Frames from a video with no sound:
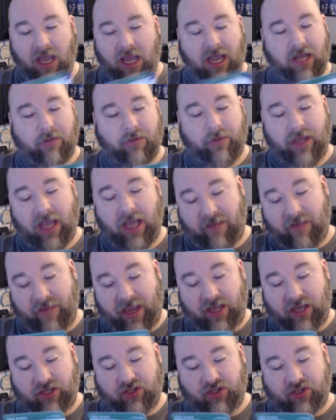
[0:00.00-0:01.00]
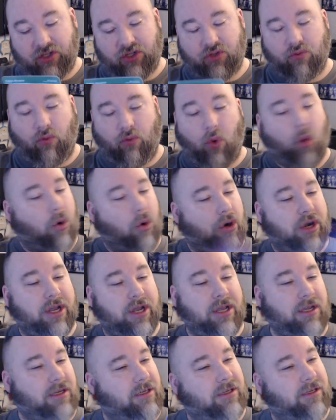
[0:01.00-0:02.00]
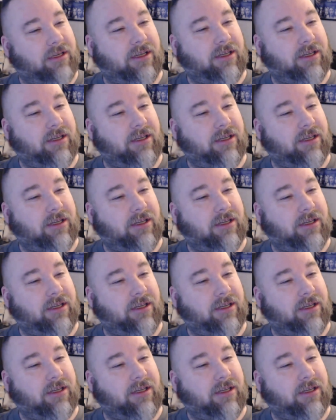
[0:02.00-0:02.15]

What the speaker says: And we have a sword.